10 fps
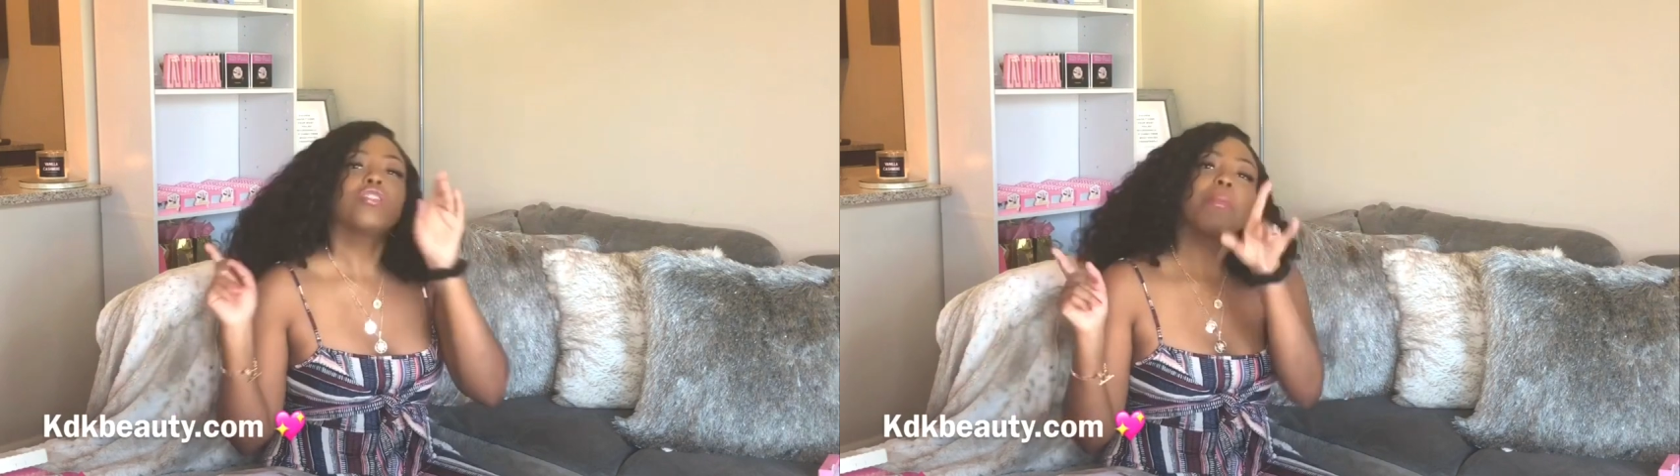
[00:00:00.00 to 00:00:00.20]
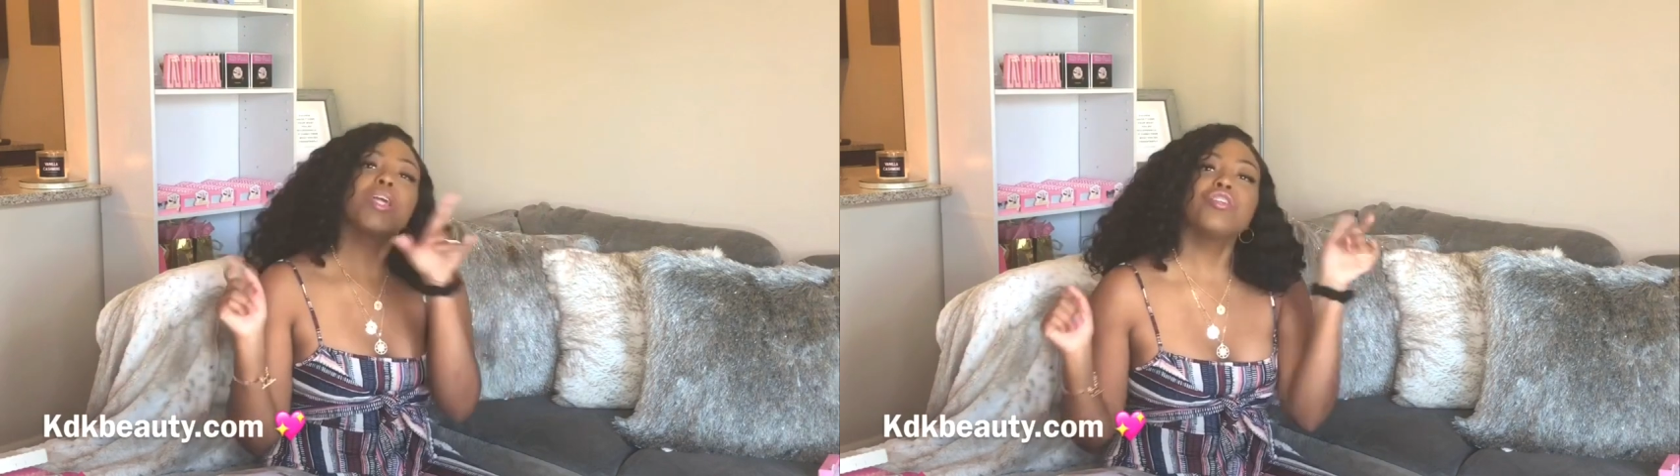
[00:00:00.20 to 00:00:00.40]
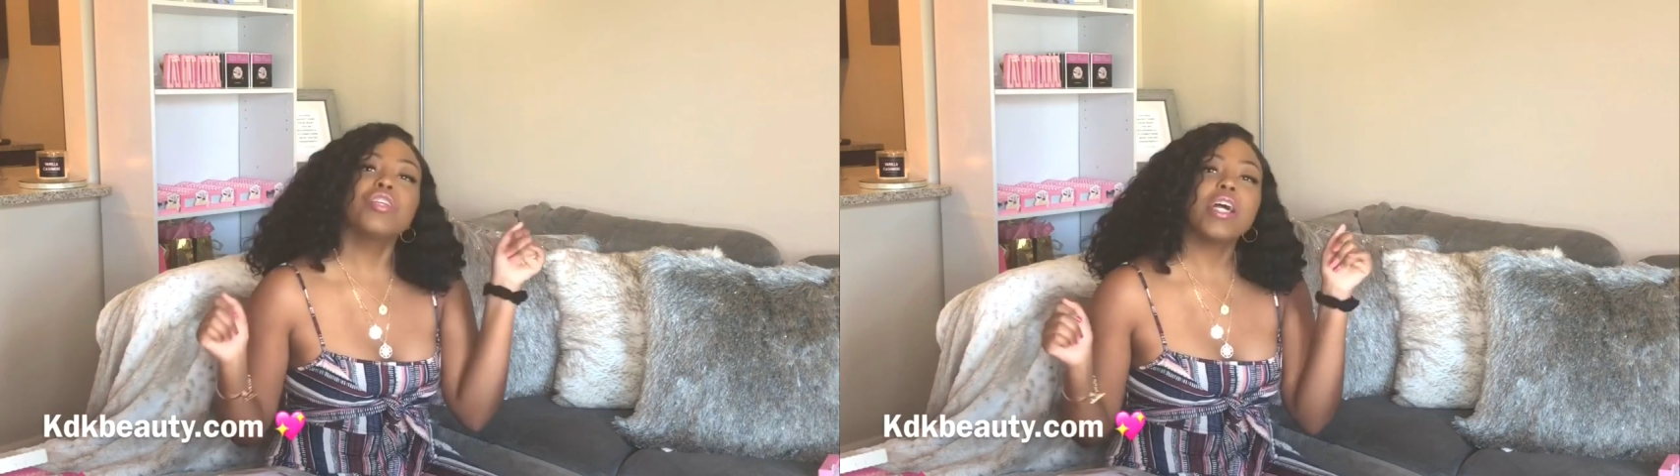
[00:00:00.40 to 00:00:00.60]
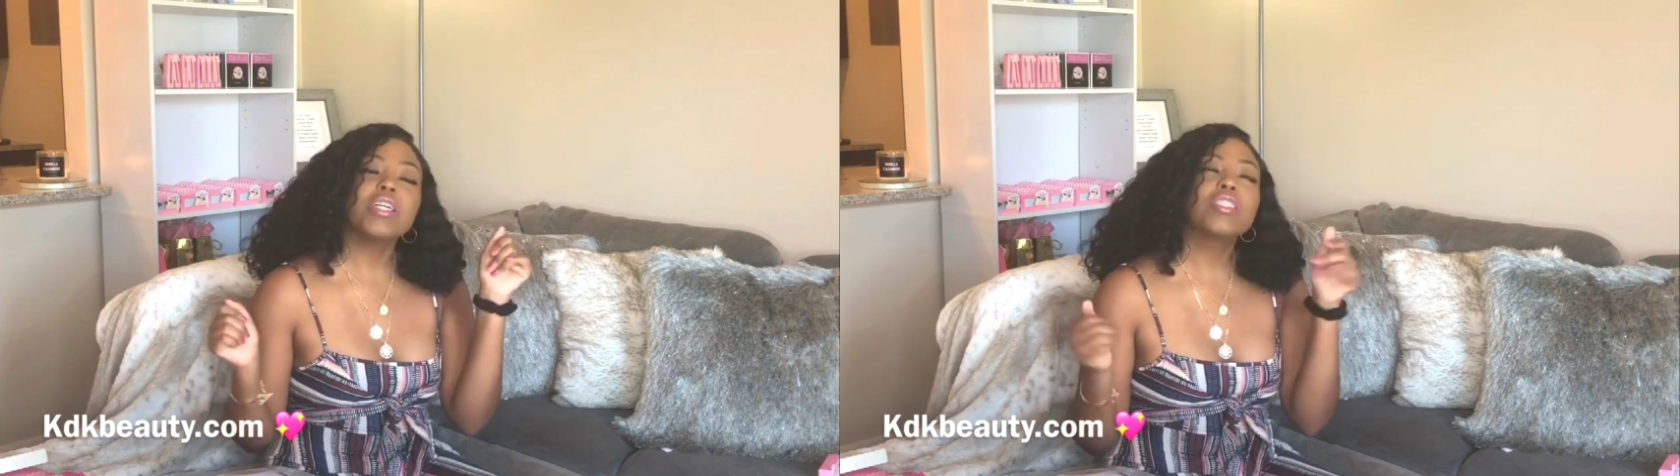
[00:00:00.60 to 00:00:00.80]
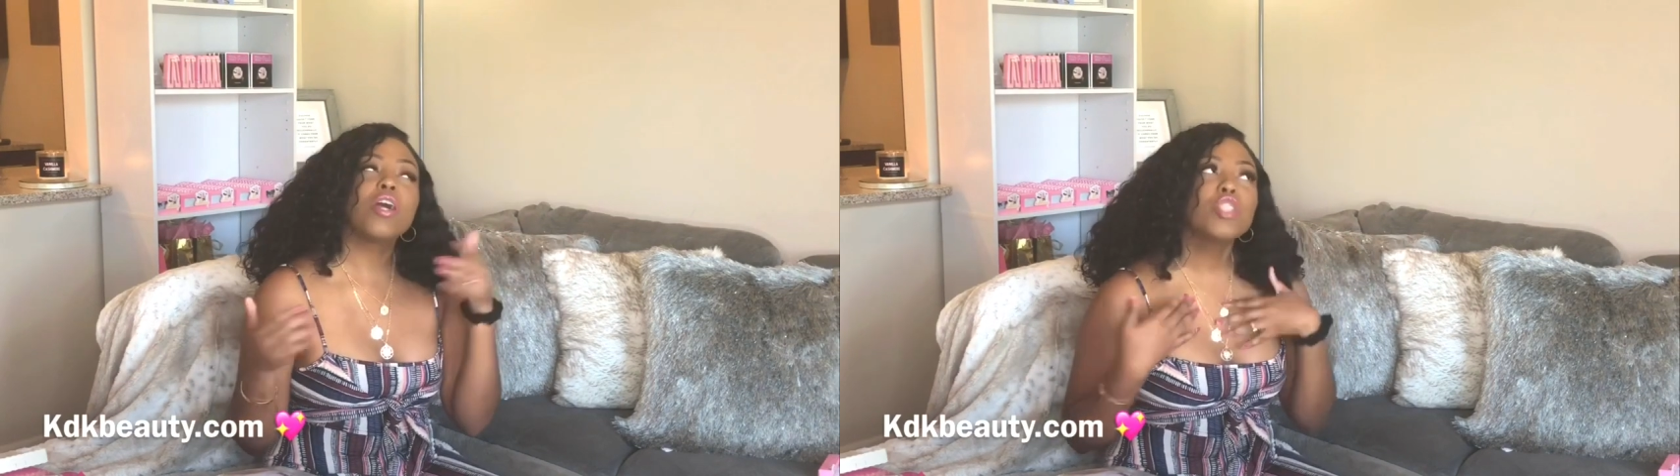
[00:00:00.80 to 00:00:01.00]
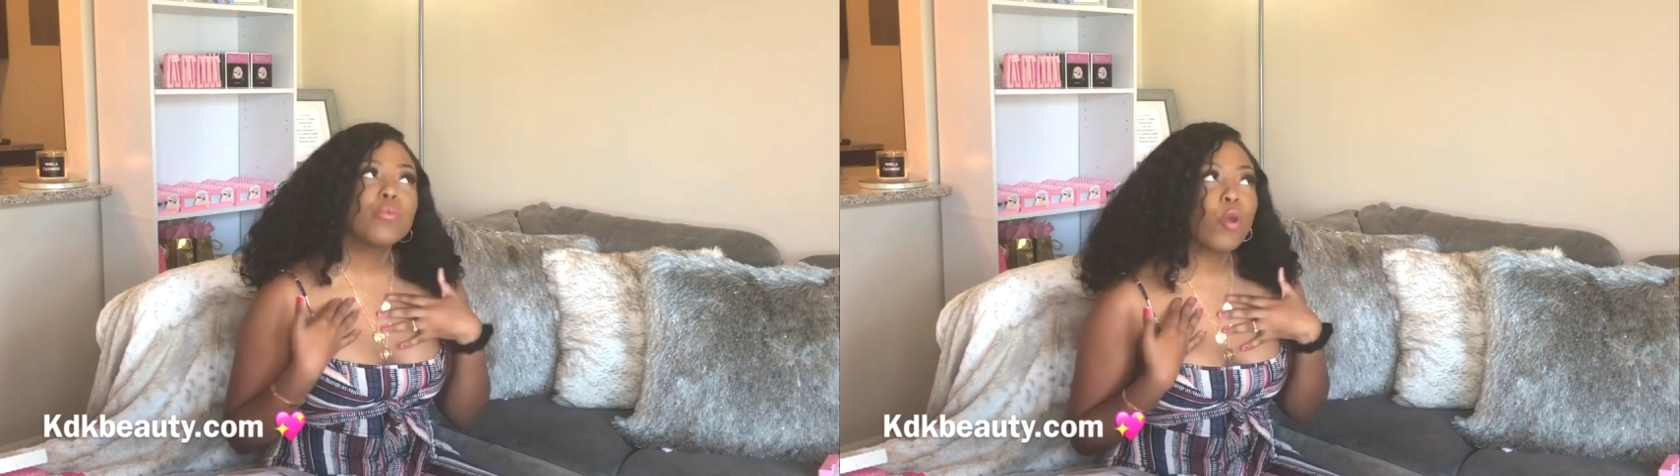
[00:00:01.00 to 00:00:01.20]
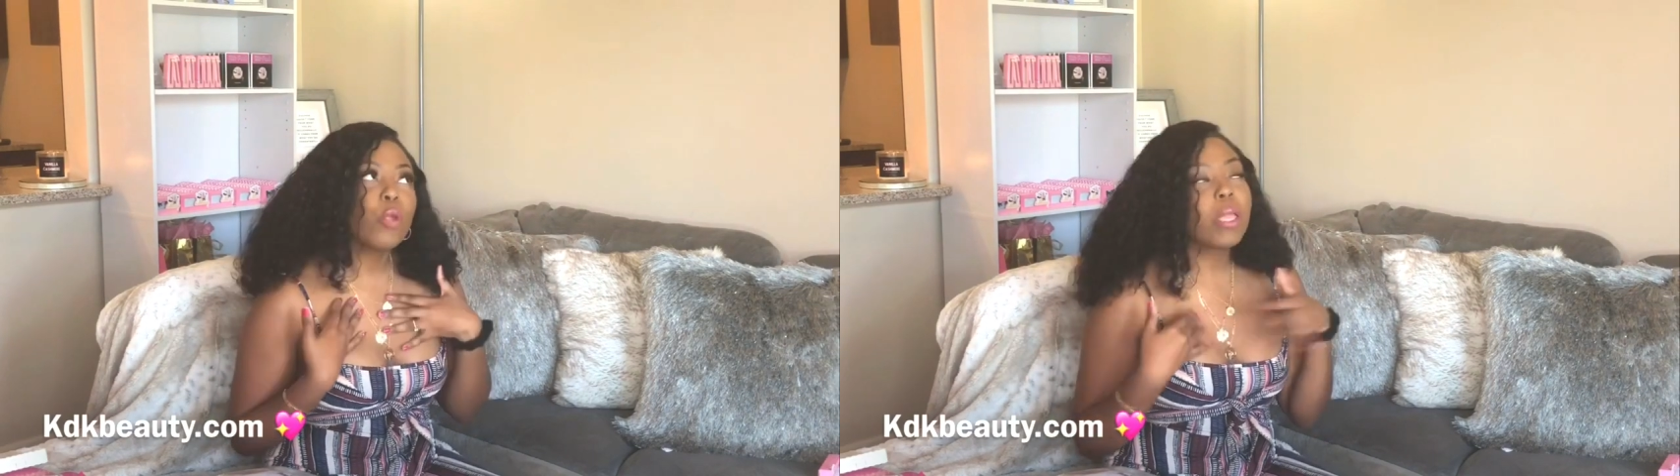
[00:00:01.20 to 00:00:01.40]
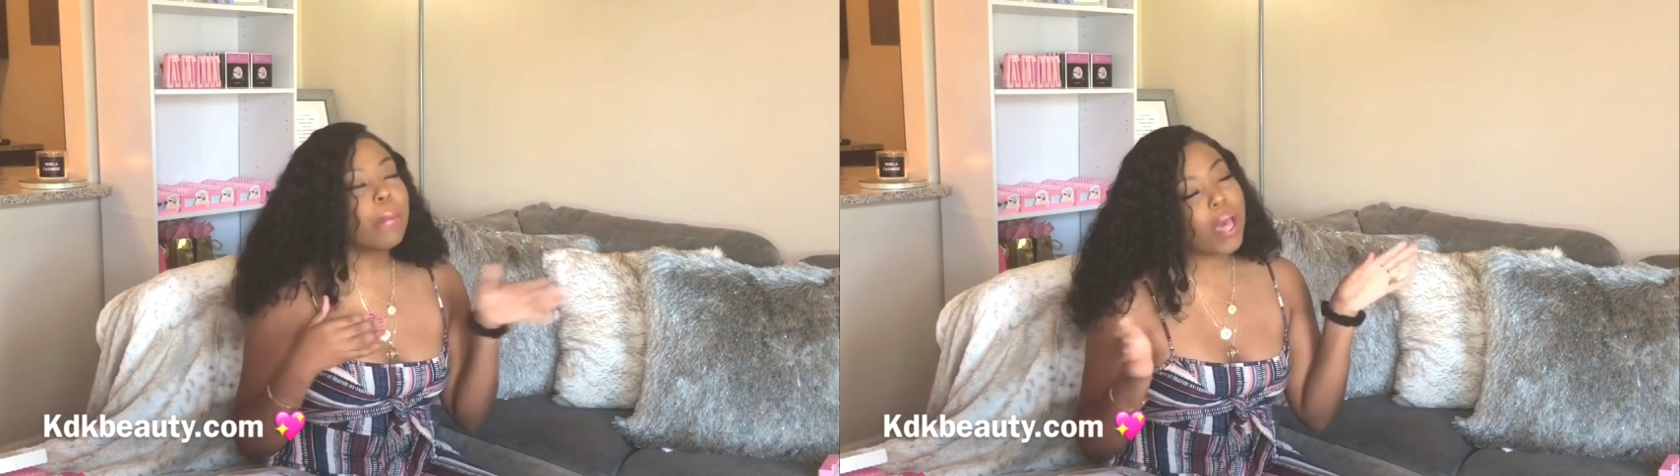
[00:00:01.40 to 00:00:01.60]
So make sure you guys go
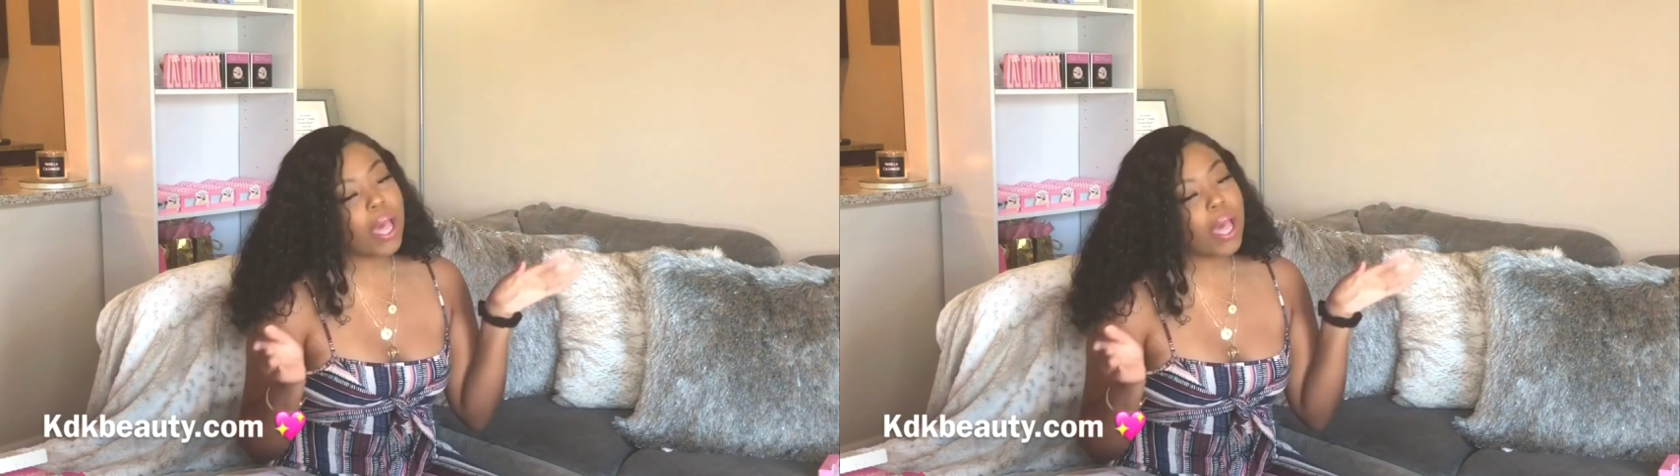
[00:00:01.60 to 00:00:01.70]
support me